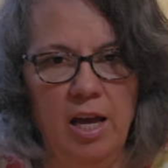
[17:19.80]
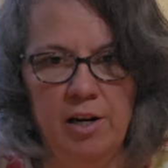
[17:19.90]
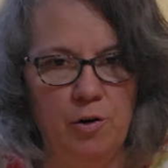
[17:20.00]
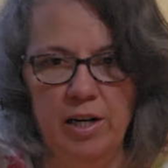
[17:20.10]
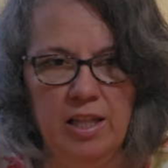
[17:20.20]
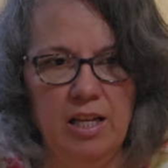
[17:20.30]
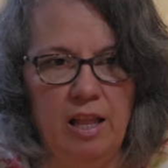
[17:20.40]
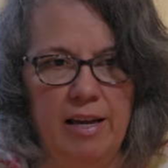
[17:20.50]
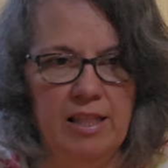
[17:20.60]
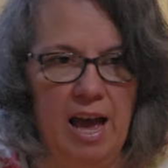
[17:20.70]
or anything
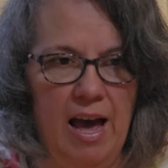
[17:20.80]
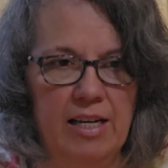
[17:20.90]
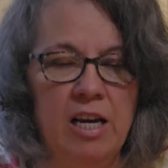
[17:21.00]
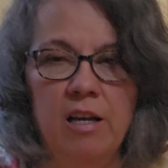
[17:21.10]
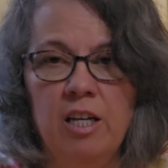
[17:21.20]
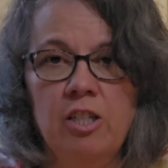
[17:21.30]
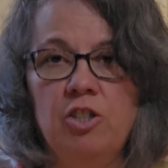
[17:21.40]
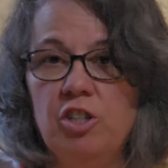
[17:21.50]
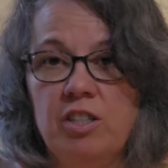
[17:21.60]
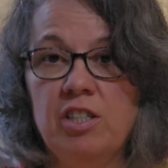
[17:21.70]
like that.
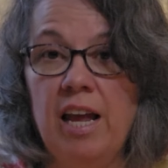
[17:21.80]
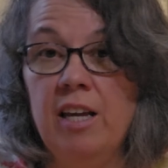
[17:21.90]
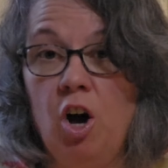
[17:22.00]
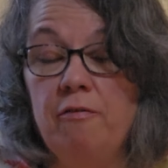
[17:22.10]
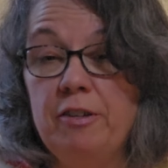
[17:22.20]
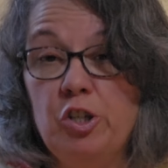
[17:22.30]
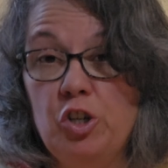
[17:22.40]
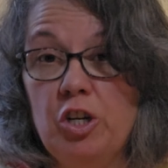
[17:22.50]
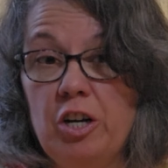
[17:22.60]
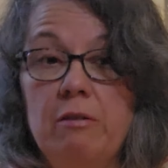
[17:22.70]
Just staying off of
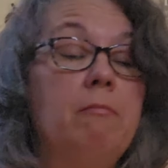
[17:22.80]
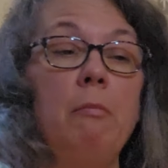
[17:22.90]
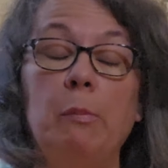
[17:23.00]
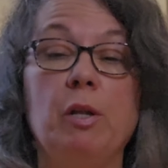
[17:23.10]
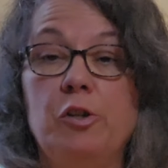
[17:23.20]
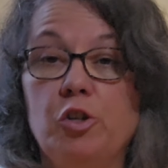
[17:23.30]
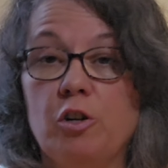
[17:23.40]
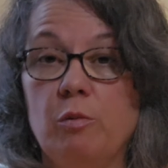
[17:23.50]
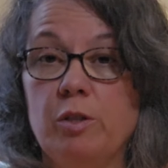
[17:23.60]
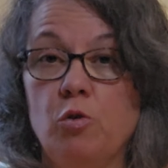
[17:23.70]
sugar, my blood
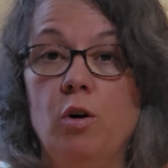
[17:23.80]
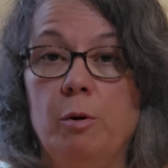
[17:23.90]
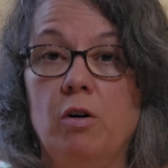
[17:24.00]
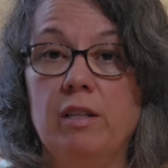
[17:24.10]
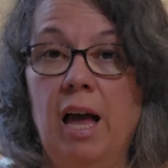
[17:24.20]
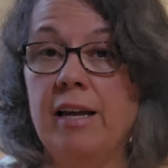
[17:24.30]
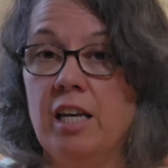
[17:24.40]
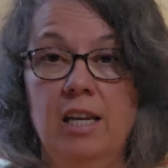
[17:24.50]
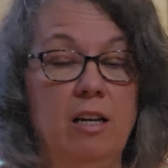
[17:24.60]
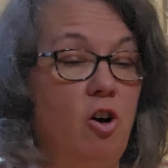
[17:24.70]
sugar was normal. I
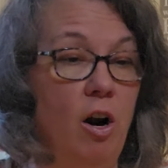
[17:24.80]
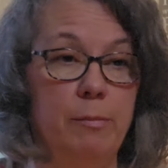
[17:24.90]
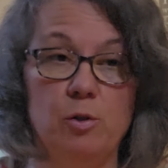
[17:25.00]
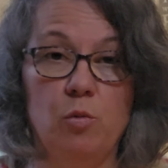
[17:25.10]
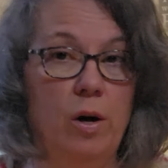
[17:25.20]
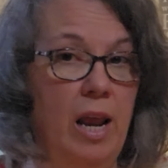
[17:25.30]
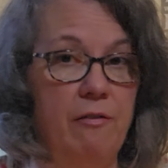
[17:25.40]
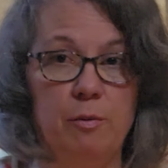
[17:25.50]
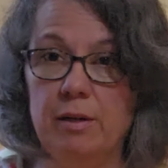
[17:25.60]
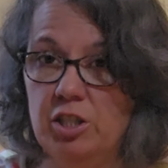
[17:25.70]
could eat carbs or
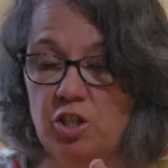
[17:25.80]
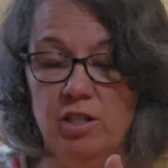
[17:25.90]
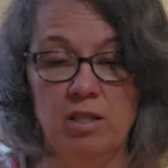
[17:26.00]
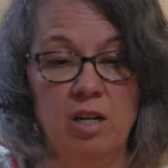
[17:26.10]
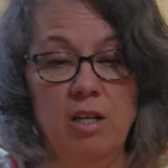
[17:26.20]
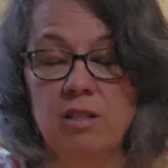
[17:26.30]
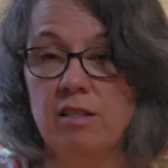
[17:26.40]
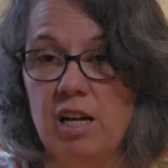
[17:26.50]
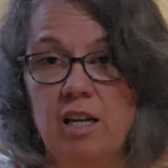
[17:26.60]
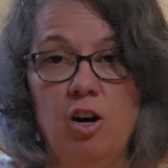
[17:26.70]
whatever, but just
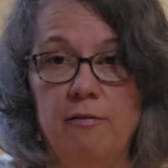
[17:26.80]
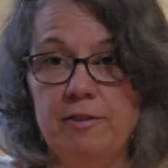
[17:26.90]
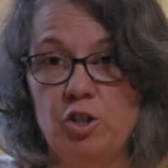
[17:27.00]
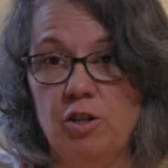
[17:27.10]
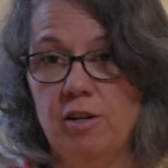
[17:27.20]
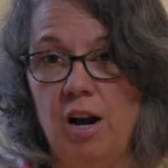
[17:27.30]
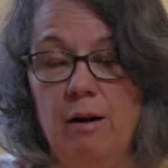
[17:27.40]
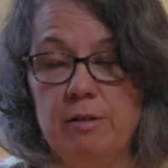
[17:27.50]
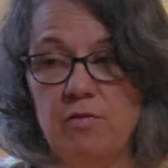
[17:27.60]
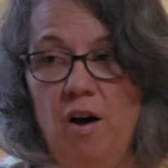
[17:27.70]
staying off of sugar,
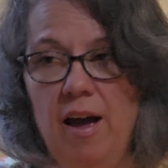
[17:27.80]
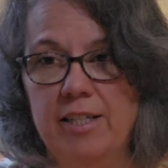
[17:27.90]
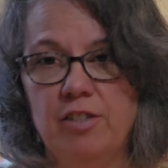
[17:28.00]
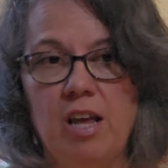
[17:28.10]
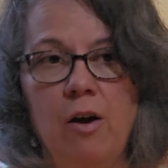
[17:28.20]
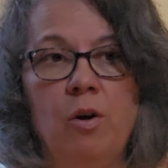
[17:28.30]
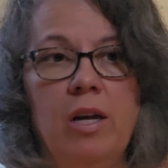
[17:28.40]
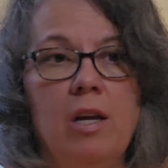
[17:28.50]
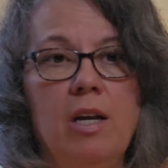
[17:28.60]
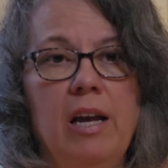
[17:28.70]
I was fine. So
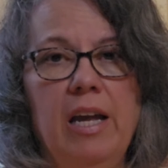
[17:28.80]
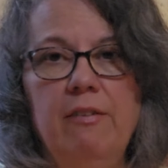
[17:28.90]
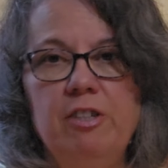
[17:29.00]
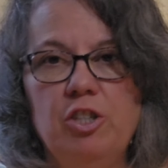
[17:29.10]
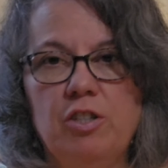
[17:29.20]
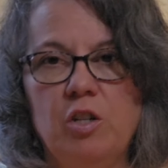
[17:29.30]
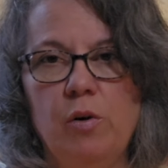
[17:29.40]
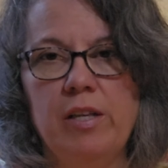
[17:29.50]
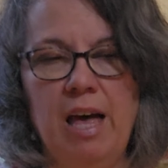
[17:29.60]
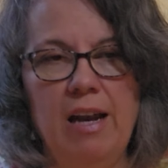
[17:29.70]
even just
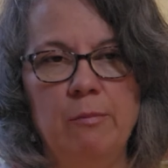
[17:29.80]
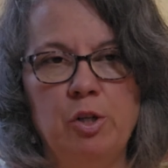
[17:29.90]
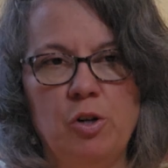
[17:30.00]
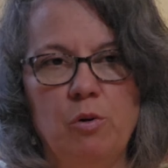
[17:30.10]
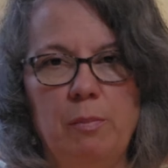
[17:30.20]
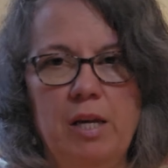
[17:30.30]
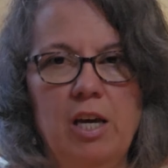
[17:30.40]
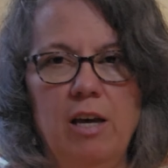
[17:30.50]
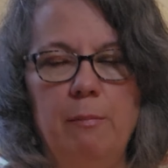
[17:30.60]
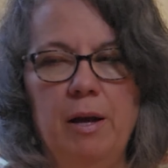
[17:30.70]
doing that, I'm sure would be
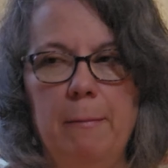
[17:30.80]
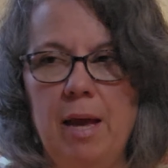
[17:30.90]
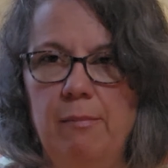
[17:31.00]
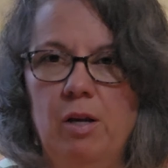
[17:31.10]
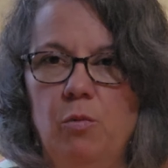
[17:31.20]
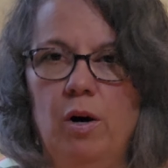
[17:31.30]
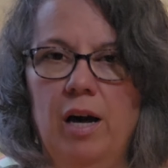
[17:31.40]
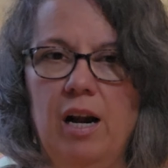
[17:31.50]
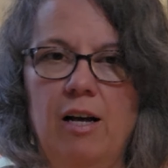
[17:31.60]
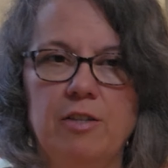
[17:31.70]
good. But maybe
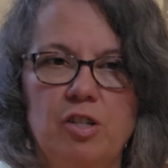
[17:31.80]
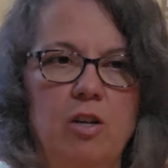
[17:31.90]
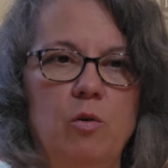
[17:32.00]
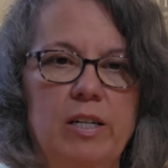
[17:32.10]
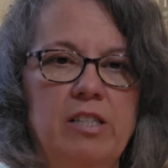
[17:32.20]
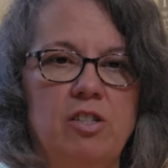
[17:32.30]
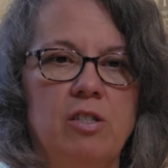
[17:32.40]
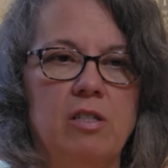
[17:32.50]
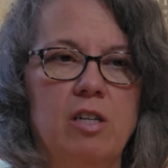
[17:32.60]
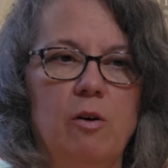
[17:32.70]
what I'll do is
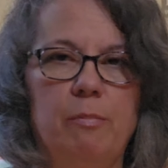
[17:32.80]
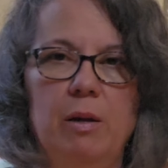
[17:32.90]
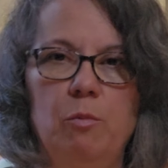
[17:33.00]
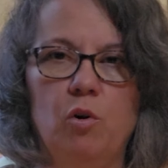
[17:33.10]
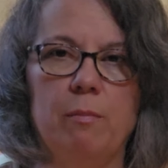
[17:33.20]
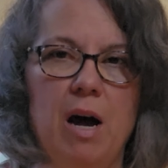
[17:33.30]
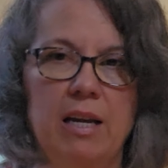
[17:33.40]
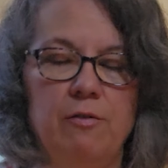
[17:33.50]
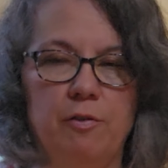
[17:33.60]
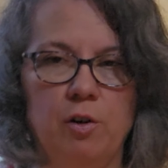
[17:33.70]
still be more
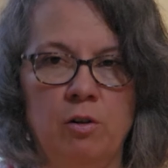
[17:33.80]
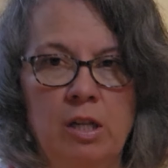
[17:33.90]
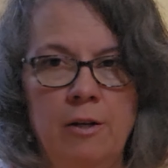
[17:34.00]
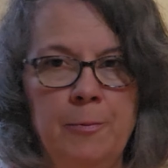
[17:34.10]
mindful